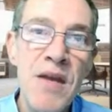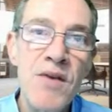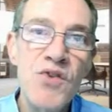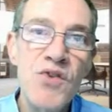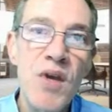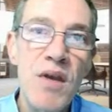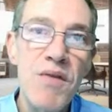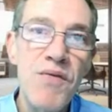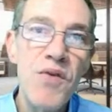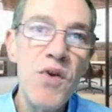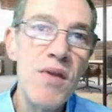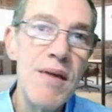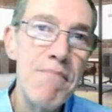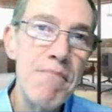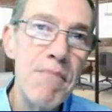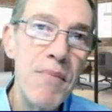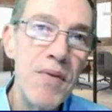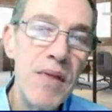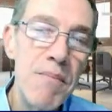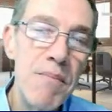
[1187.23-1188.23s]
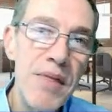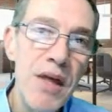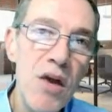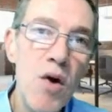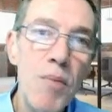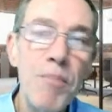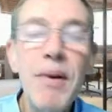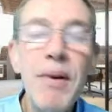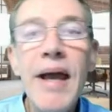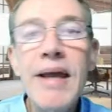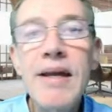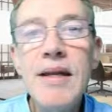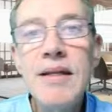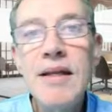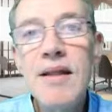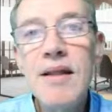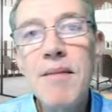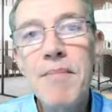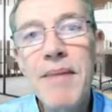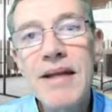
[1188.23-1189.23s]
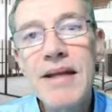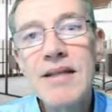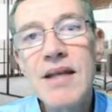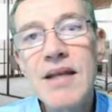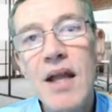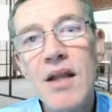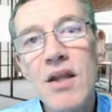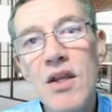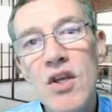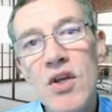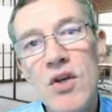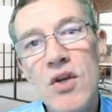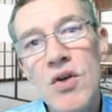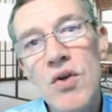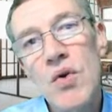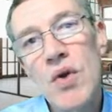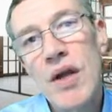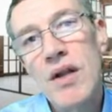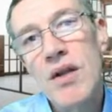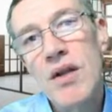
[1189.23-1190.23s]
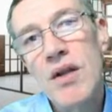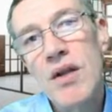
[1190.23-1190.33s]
So if you're the complainant in the matter and you